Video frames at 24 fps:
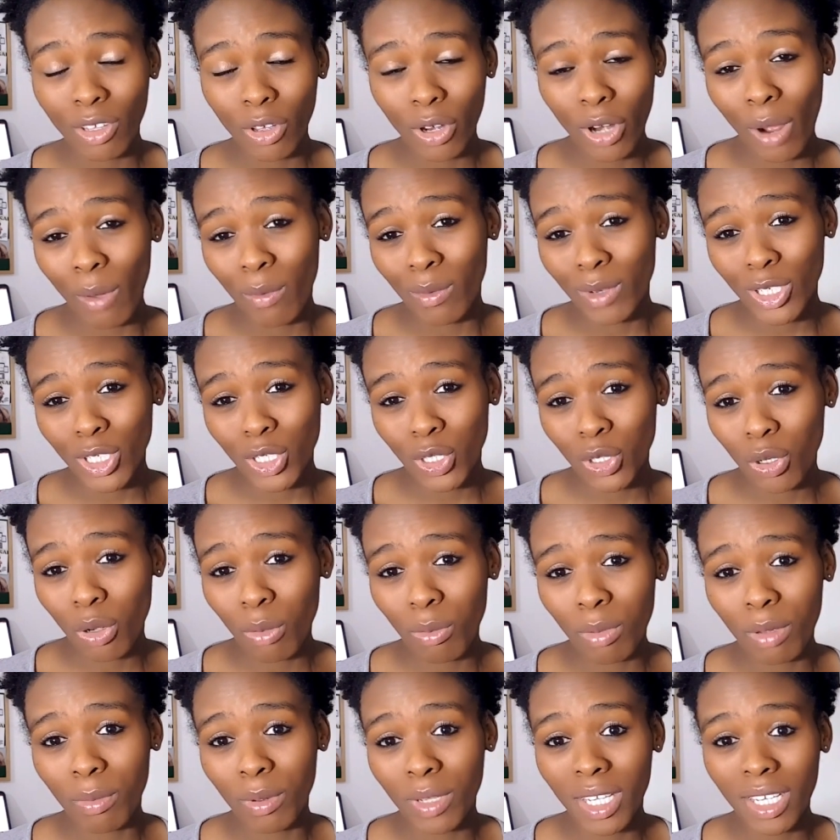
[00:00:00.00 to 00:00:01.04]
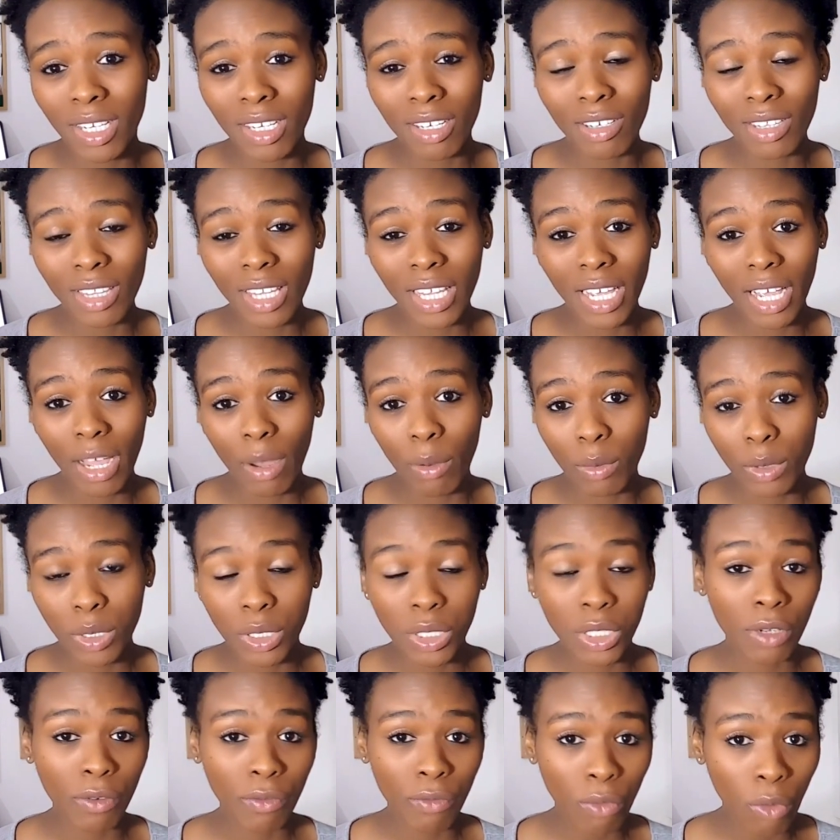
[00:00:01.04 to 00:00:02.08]
thought I was chubby, but they didn't think I
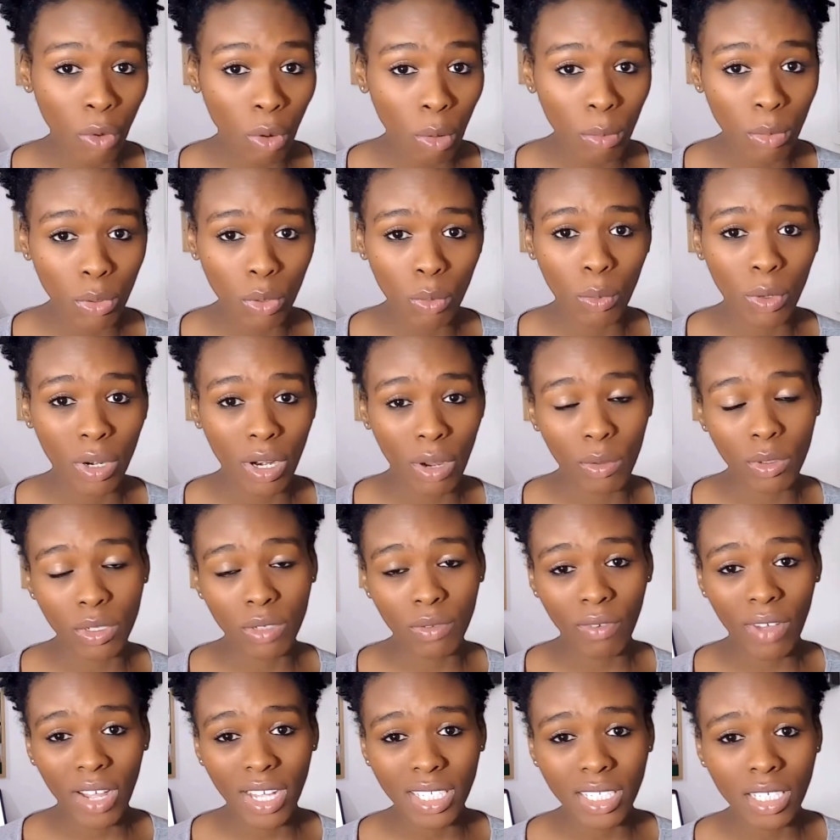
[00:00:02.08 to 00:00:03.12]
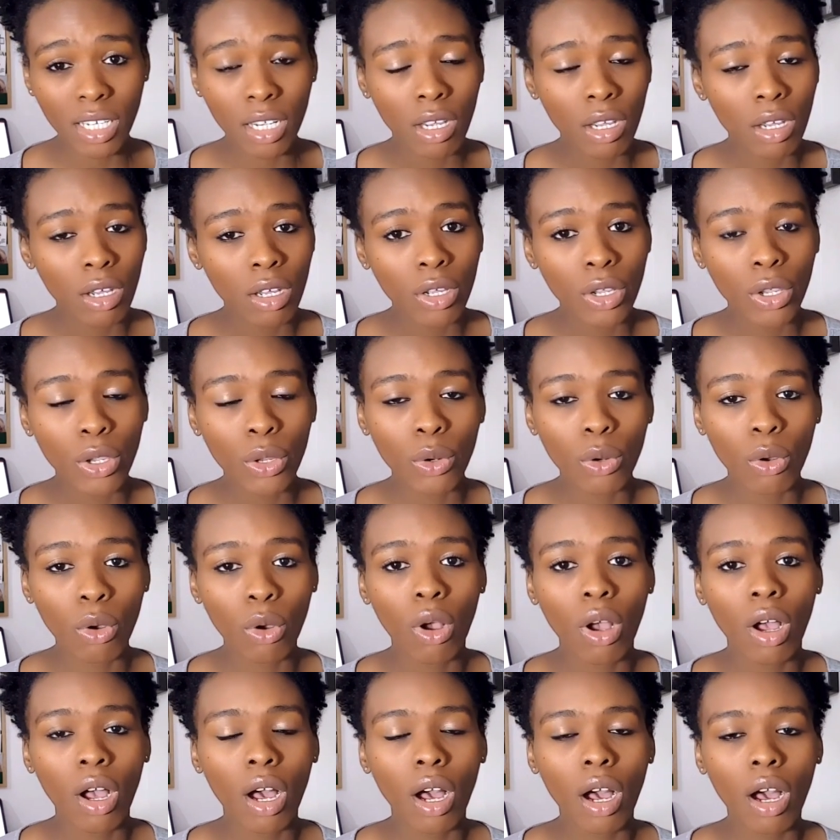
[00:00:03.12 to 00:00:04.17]
was deformed when I was fat, you
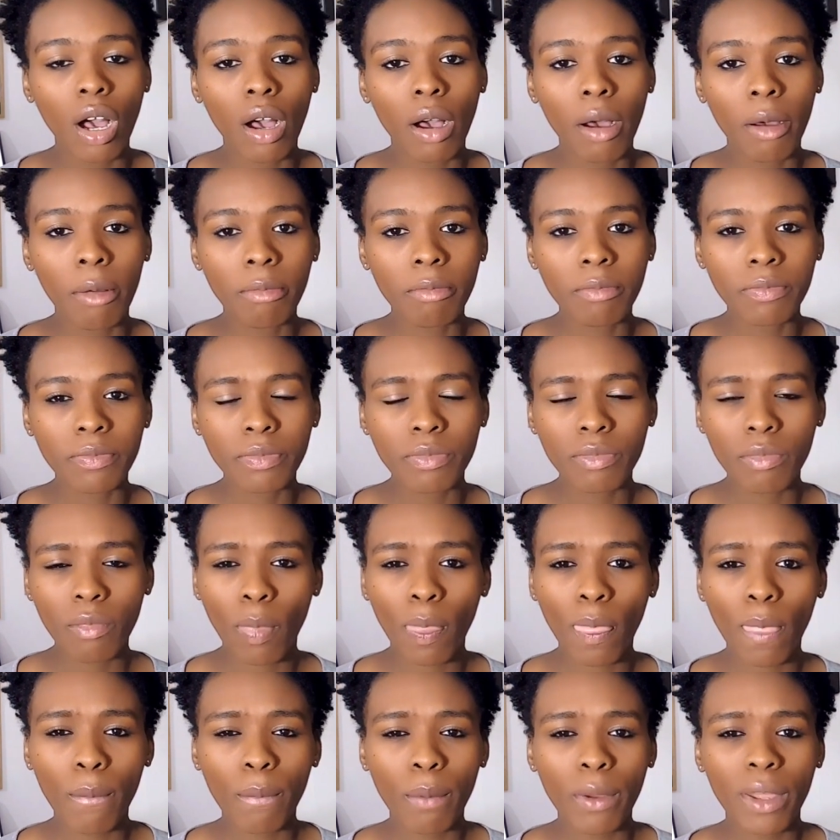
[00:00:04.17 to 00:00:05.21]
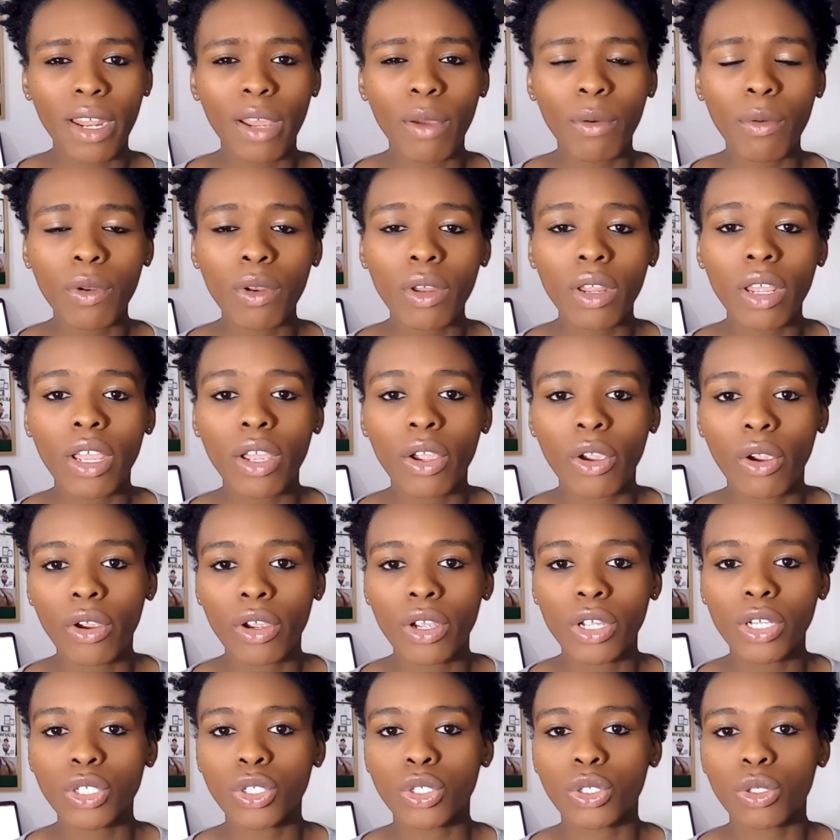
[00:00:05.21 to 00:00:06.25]
know. But I want to
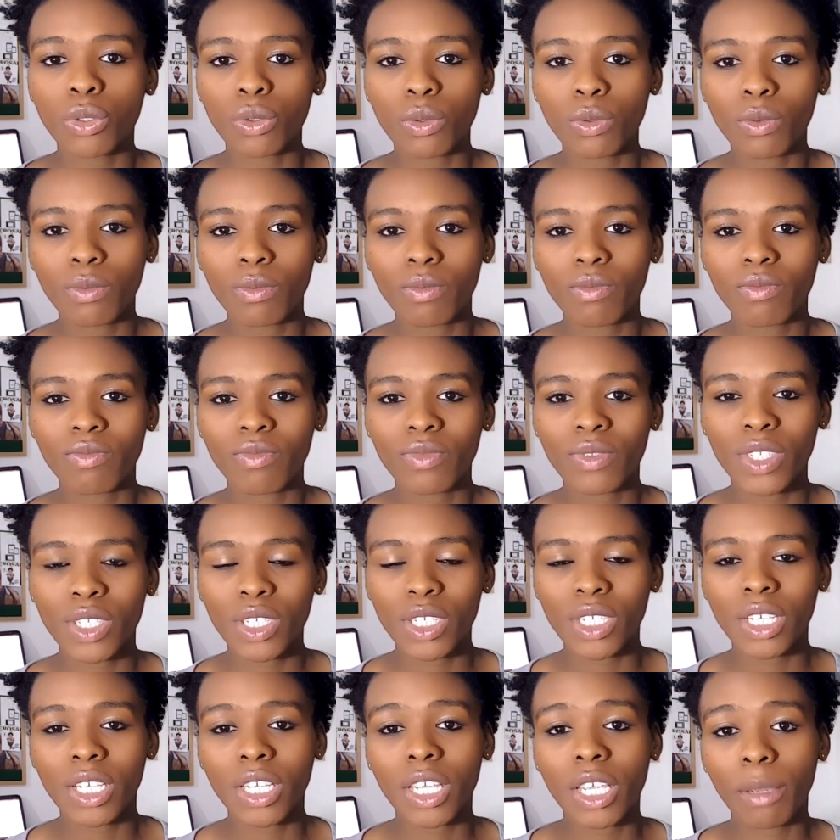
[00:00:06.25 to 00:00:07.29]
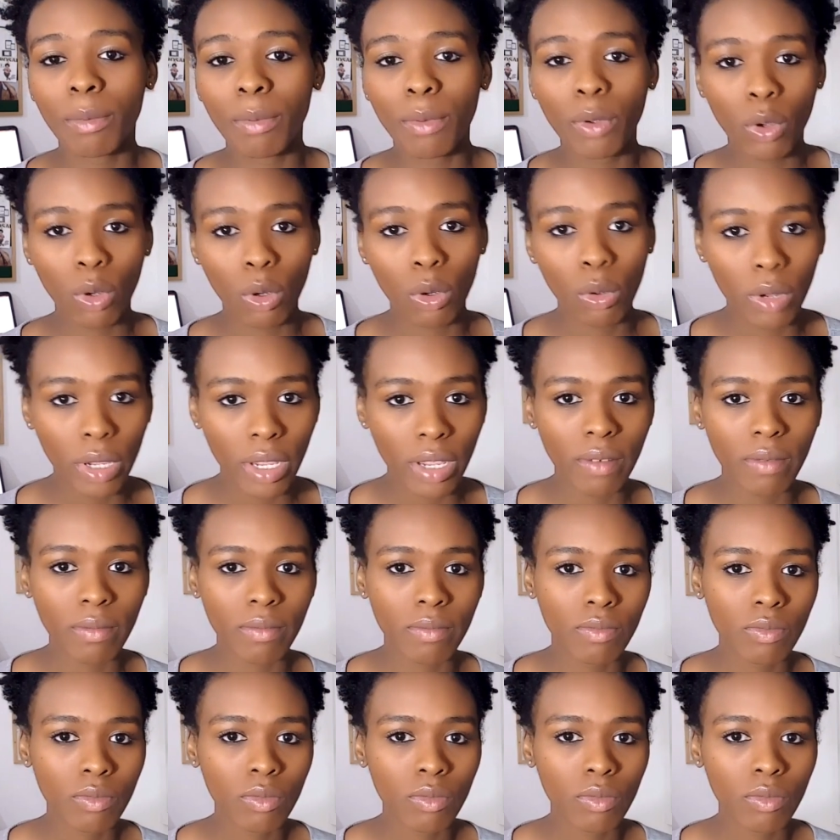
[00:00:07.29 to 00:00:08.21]
encourage you to keep going.